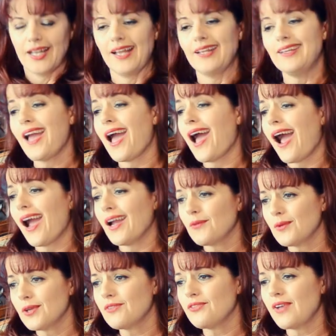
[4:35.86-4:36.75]
And yeah,
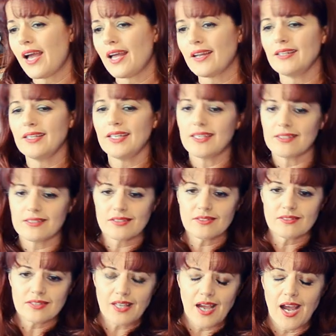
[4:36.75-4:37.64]
I would have had an
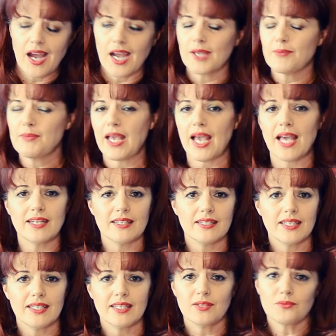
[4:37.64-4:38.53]
easier time
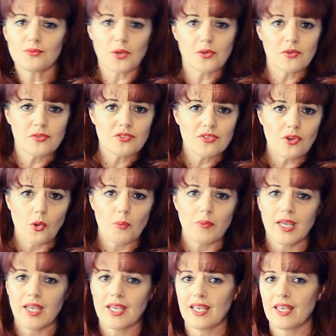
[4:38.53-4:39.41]
editing and
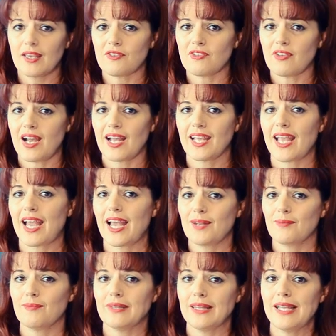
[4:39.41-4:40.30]
rotoscoping if I
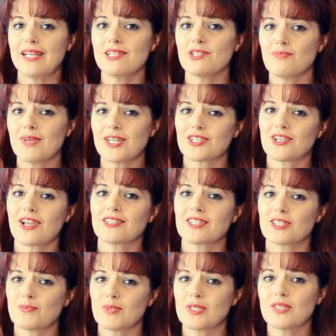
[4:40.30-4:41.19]
had planned my
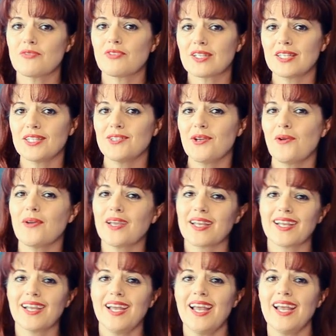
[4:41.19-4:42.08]
shots specifically
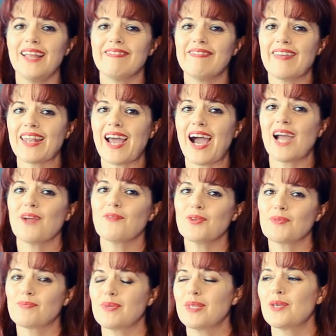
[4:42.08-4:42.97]
knowing that I
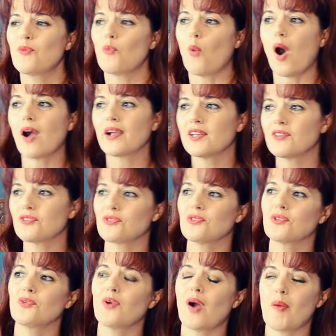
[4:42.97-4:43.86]
would be walking
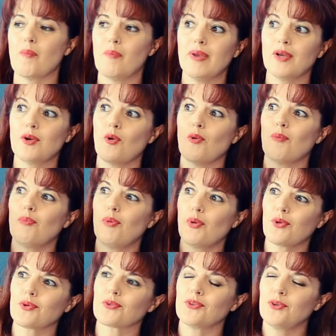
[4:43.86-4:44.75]
through a big old
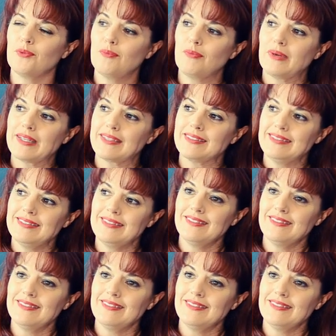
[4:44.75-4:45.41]
portal, but